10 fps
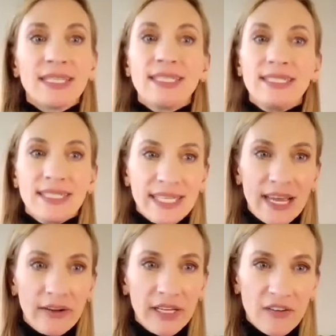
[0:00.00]
The
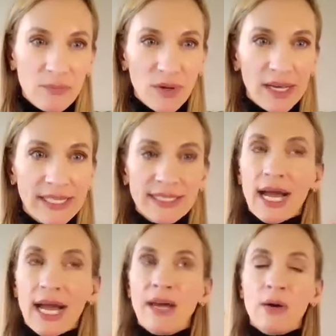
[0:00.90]
discounting of price.
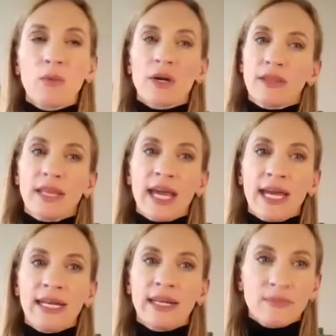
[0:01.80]
I'm not worth
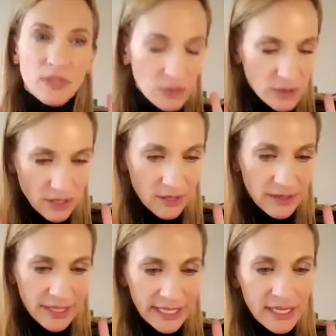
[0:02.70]
that. I'm so
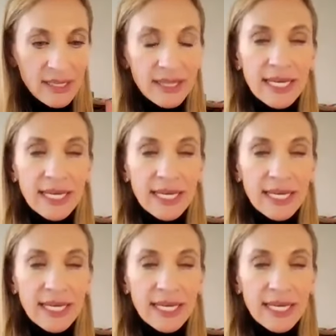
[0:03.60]
sorry.